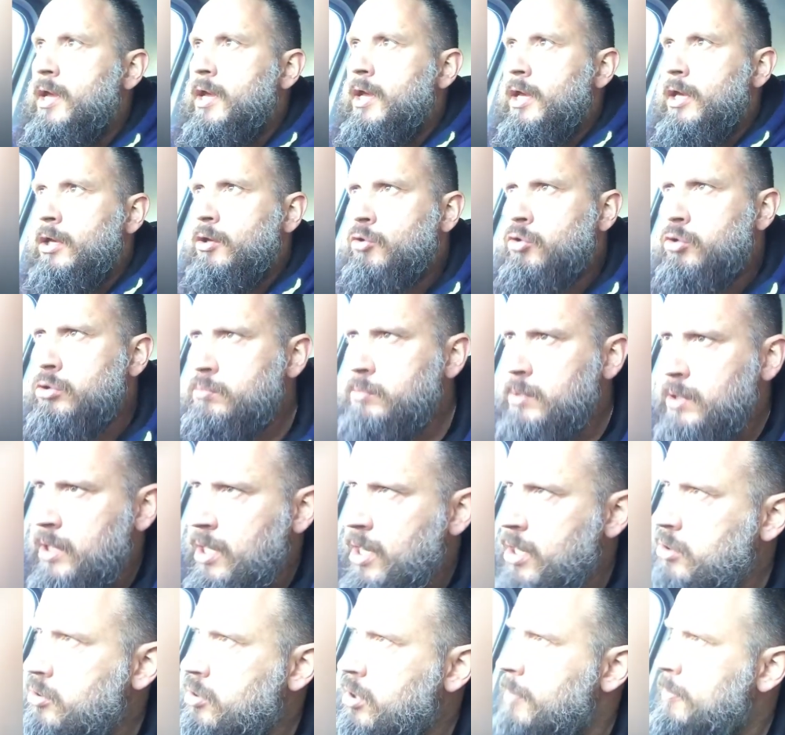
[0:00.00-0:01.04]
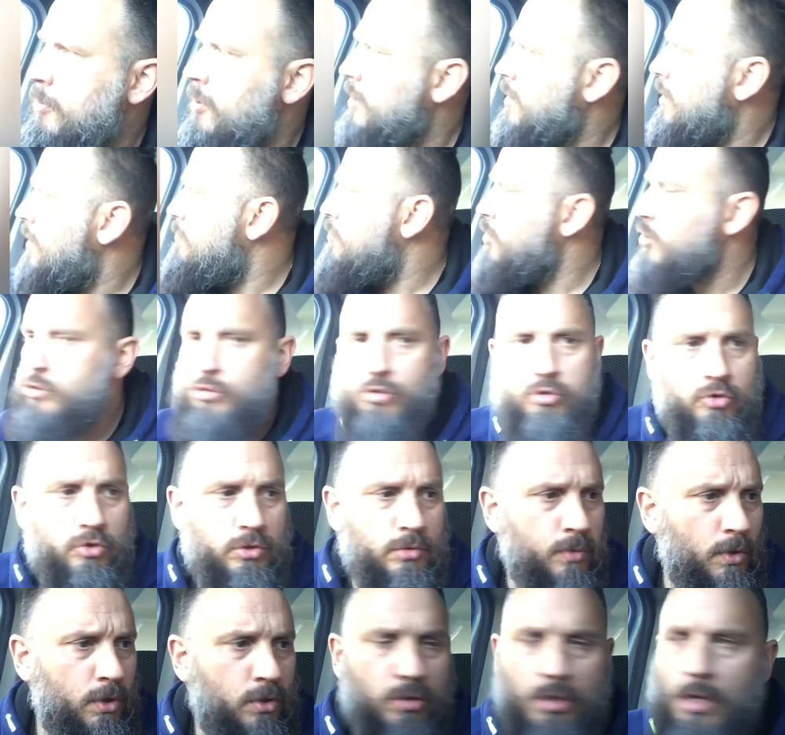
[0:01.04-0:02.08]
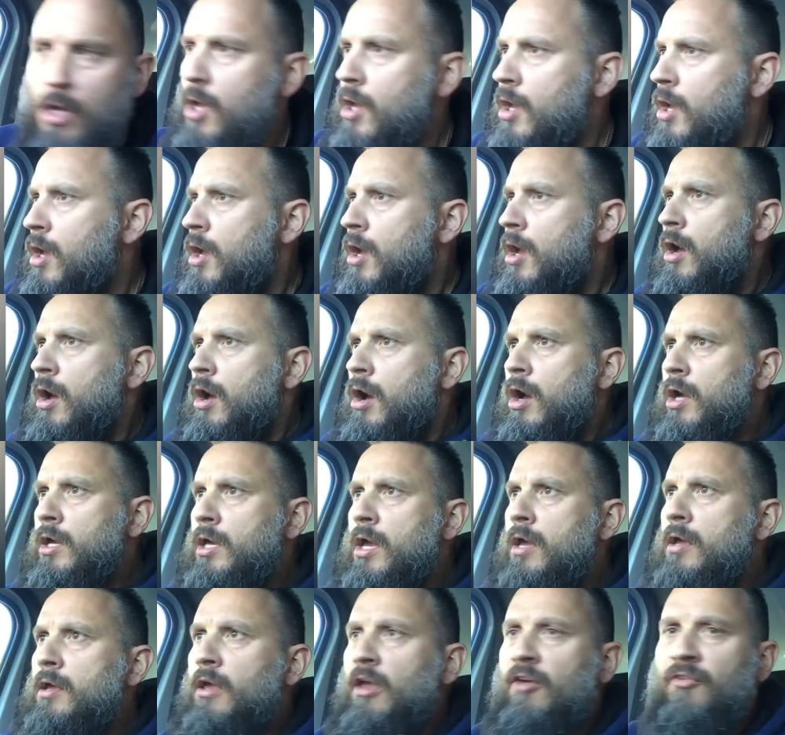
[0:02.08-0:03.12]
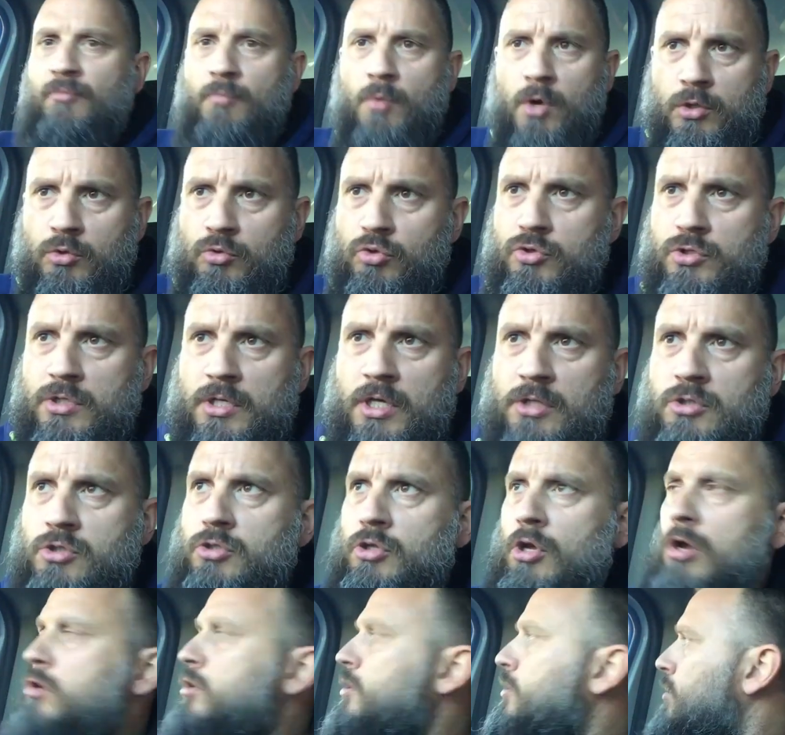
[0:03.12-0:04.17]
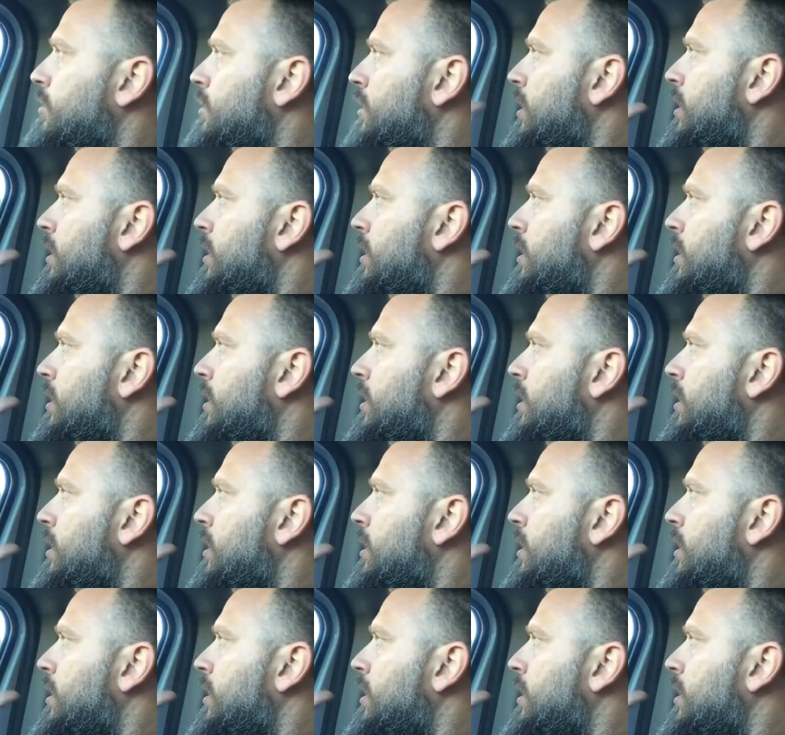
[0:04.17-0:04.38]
He called me Yacob. Okay, my tools. Okay, if my tools get stolen,